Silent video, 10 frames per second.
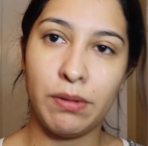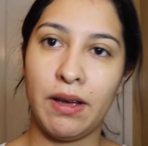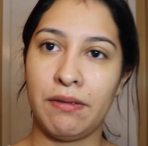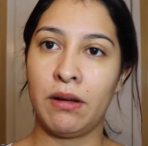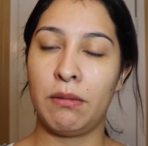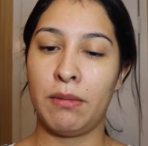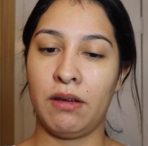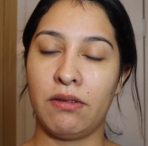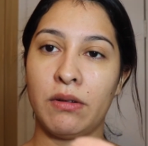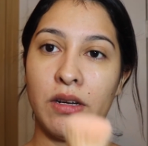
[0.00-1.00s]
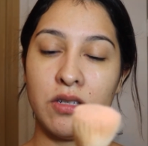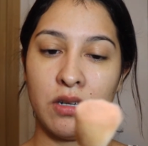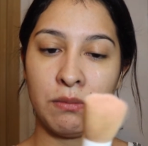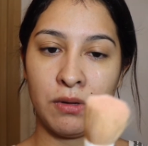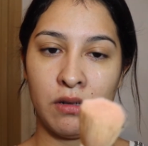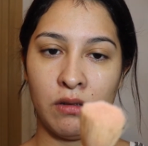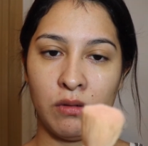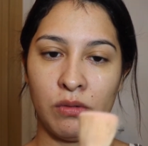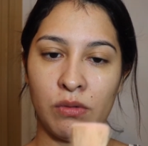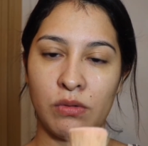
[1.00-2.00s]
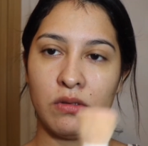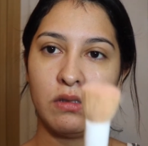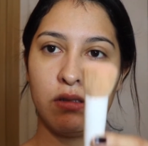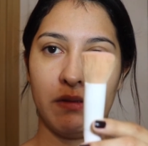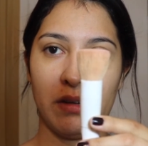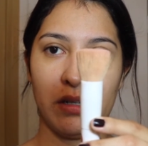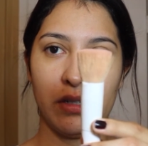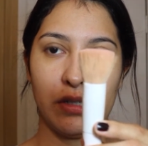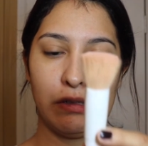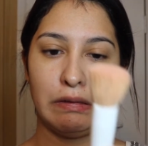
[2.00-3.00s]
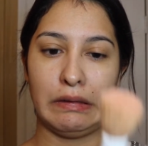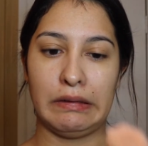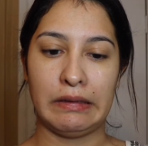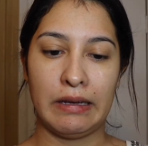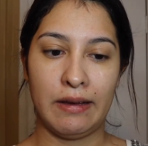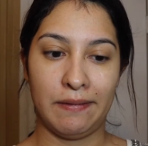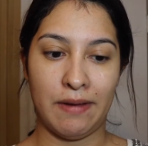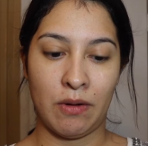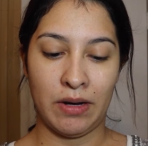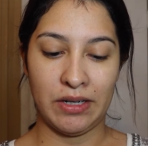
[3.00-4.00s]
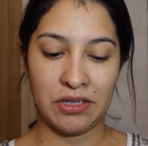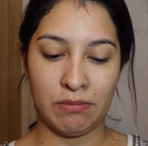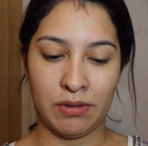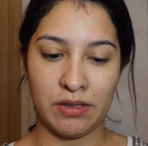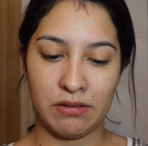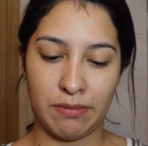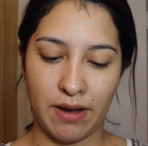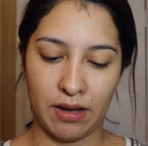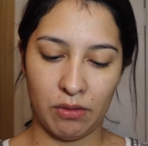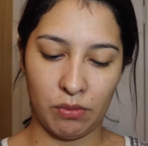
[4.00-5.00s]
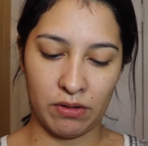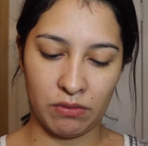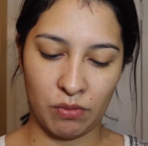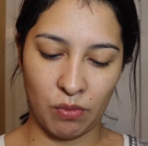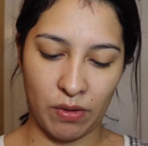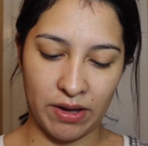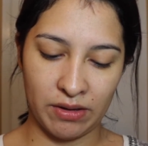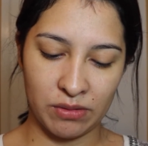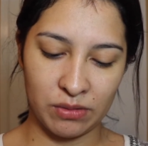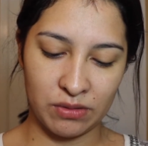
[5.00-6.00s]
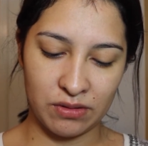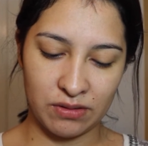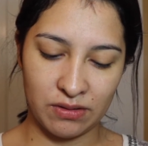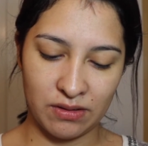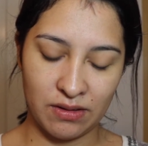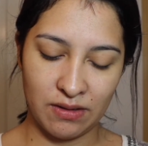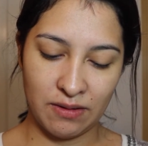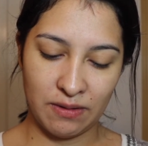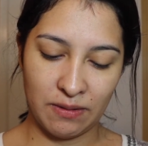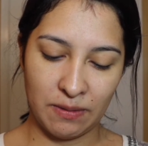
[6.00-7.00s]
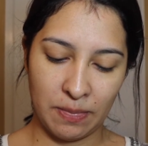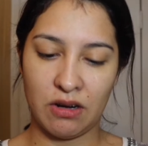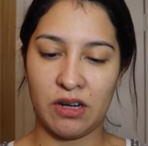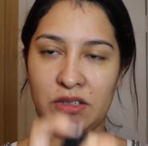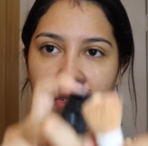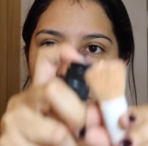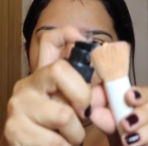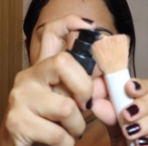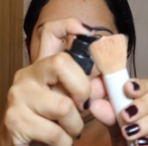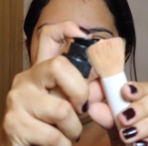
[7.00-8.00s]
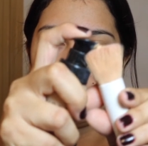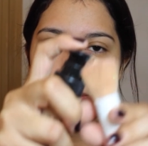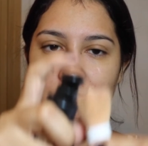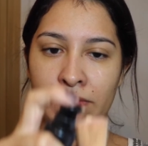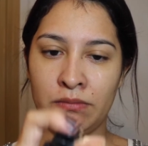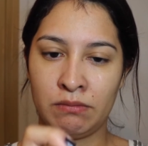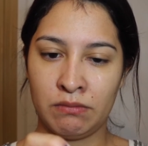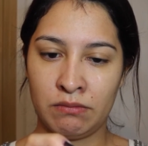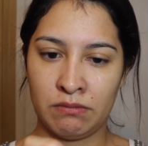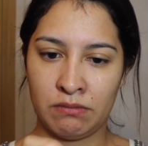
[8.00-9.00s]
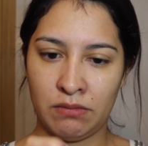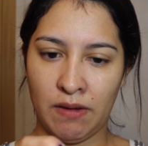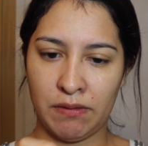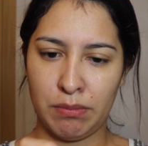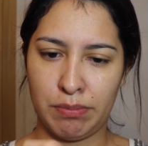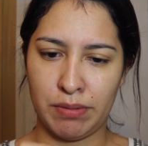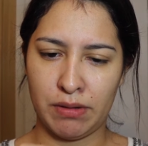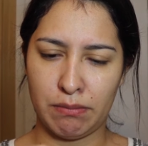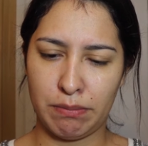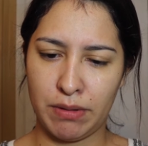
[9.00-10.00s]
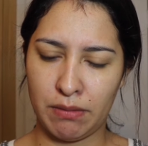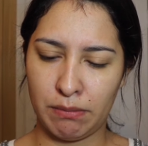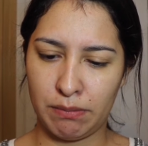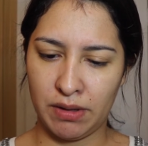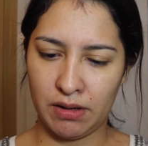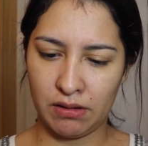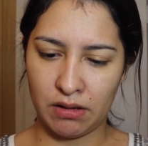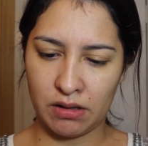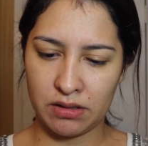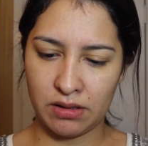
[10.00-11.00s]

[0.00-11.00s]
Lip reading: apply my foundation, I'm going to use this very dirty foundation brush by Run Wild. Hard to get it out though. You have to pump it a lot of